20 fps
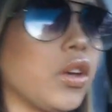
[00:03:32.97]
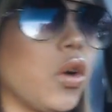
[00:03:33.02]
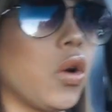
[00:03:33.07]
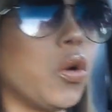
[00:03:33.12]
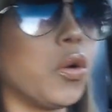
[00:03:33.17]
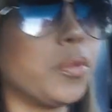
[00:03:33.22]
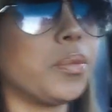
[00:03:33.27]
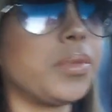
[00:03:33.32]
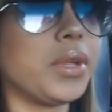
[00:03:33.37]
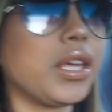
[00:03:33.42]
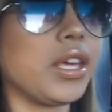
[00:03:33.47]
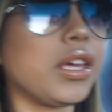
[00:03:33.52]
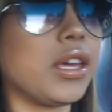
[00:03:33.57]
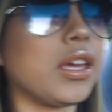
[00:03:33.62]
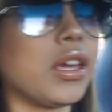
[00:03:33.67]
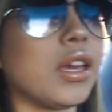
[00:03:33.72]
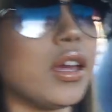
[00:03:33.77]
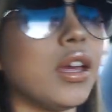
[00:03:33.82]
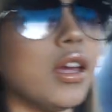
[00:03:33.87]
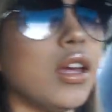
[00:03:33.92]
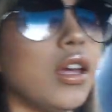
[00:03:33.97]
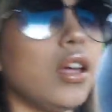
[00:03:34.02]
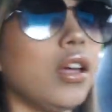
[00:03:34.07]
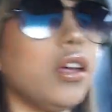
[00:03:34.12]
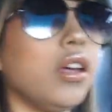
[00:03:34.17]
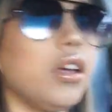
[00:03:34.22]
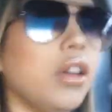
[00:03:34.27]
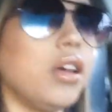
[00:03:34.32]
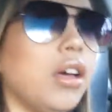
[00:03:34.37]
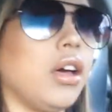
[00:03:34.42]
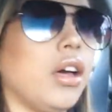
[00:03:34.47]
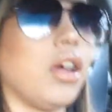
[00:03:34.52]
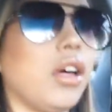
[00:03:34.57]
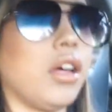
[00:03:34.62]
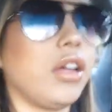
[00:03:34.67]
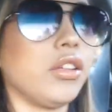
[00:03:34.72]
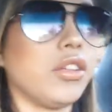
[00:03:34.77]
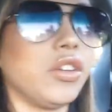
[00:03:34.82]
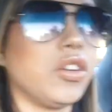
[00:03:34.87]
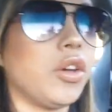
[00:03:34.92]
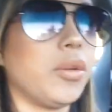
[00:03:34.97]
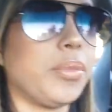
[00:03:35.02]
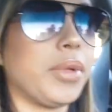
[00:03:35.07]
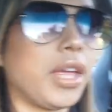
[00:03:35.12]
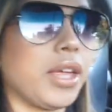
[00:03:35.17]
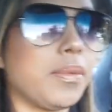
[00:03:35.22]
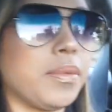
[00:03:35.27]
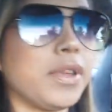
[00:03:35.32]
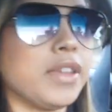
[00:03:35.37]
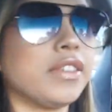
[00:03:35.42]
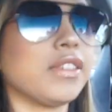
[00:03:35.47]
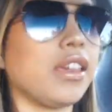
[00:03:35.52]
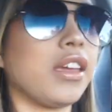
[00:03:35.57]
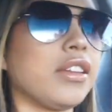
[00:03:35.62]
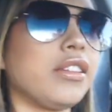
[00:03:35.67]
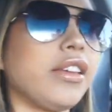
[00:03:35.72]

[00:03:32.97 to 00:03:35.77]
OB, you know, babies, like